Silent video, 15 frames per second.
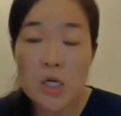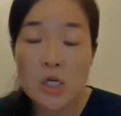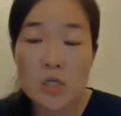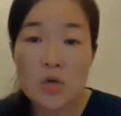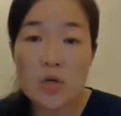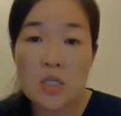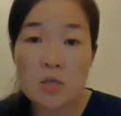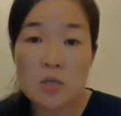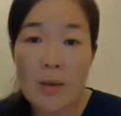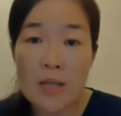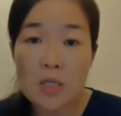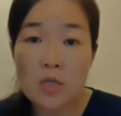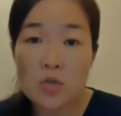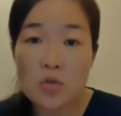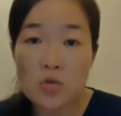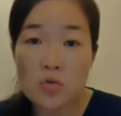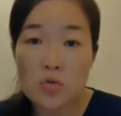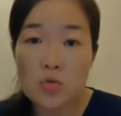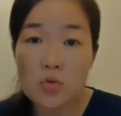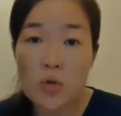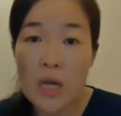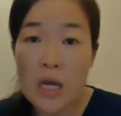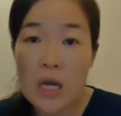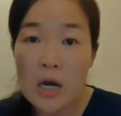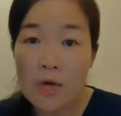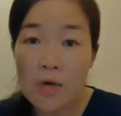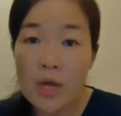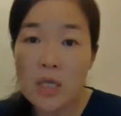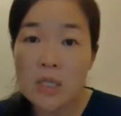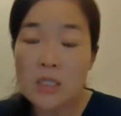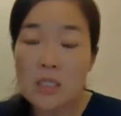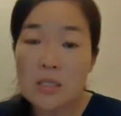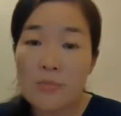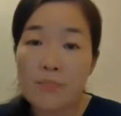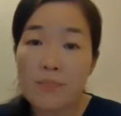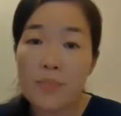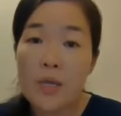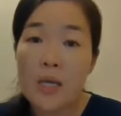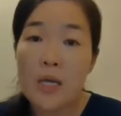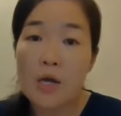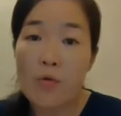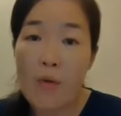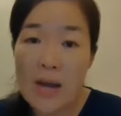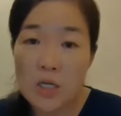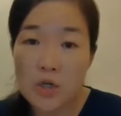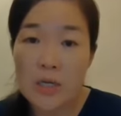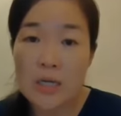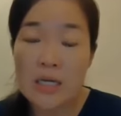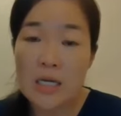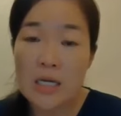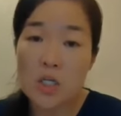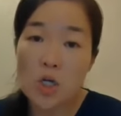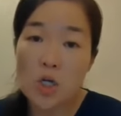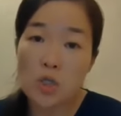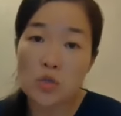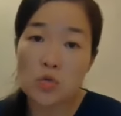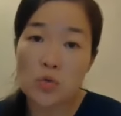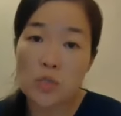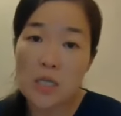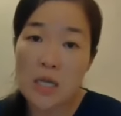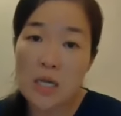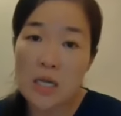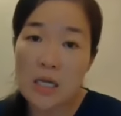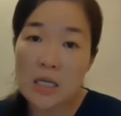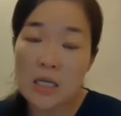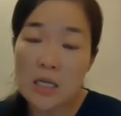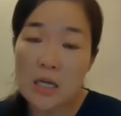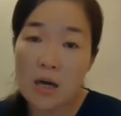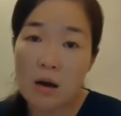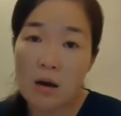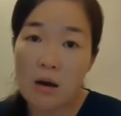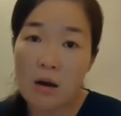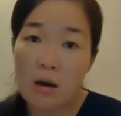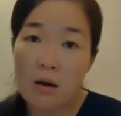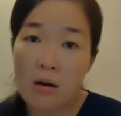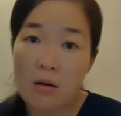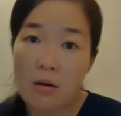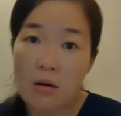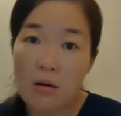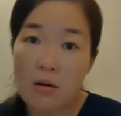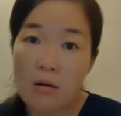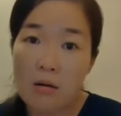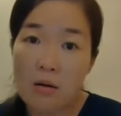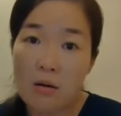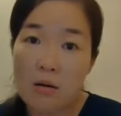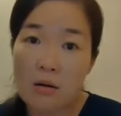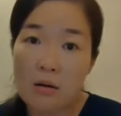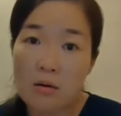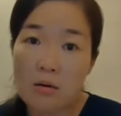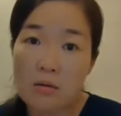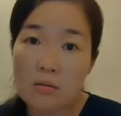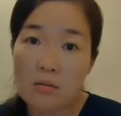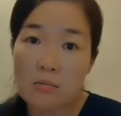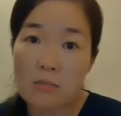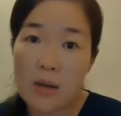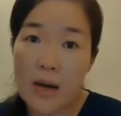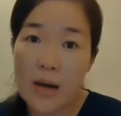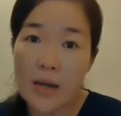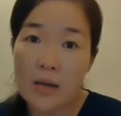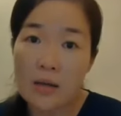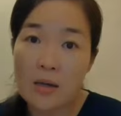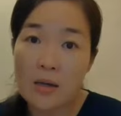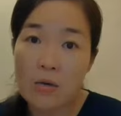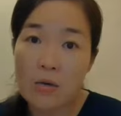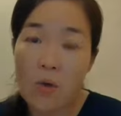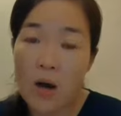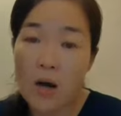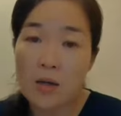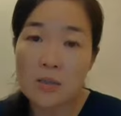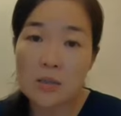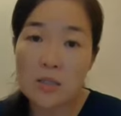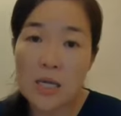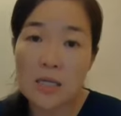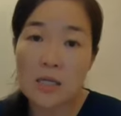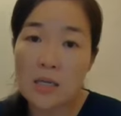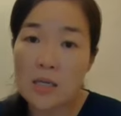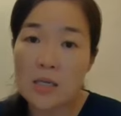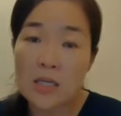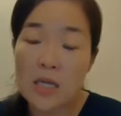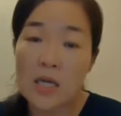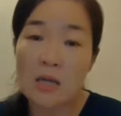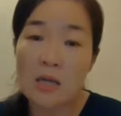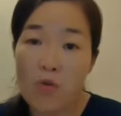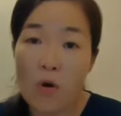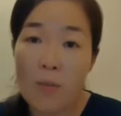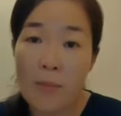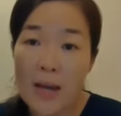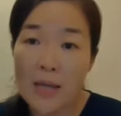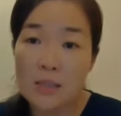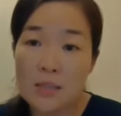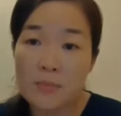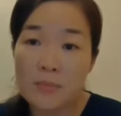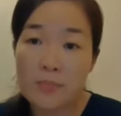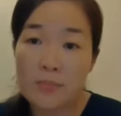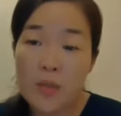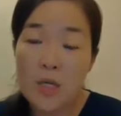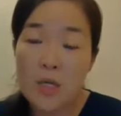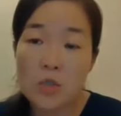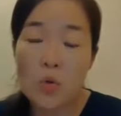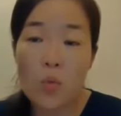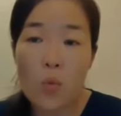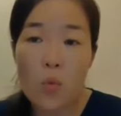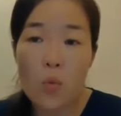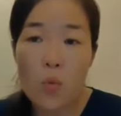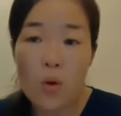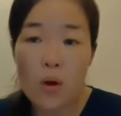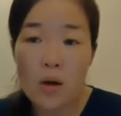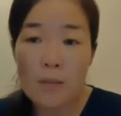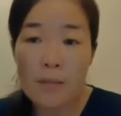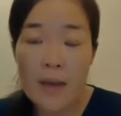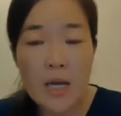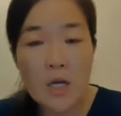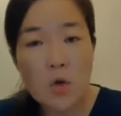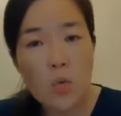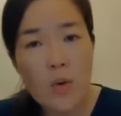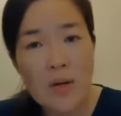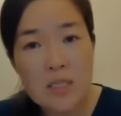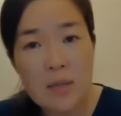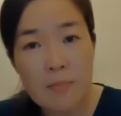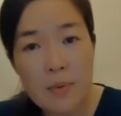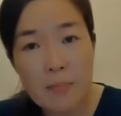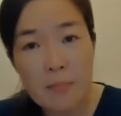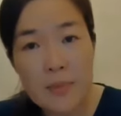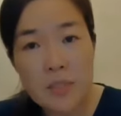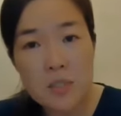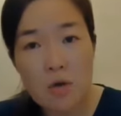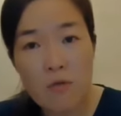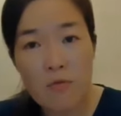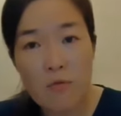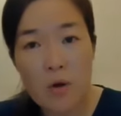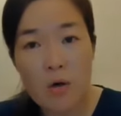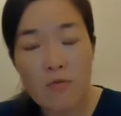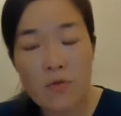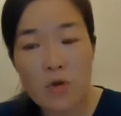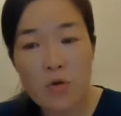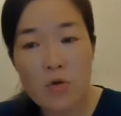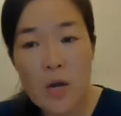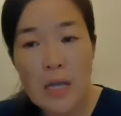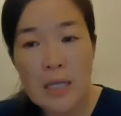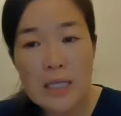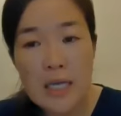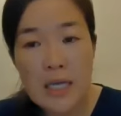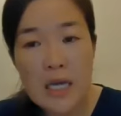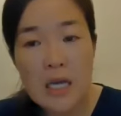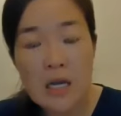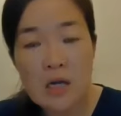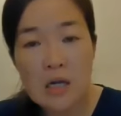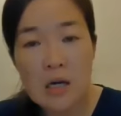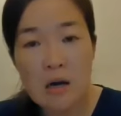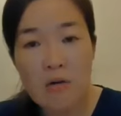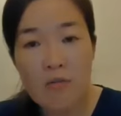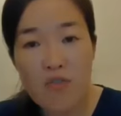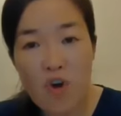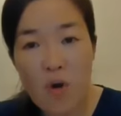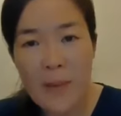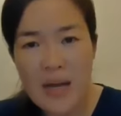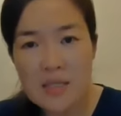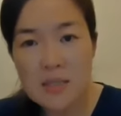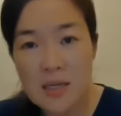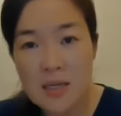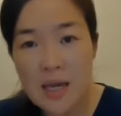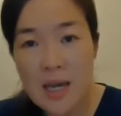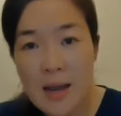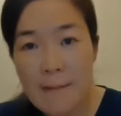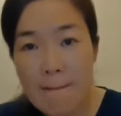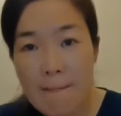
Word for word: So it's better to increase gradually, not to take it uh, uh, by Wow, suddenly take it four packs. So uh, may I know what's the purpose of, of you taking uh, four packs a day?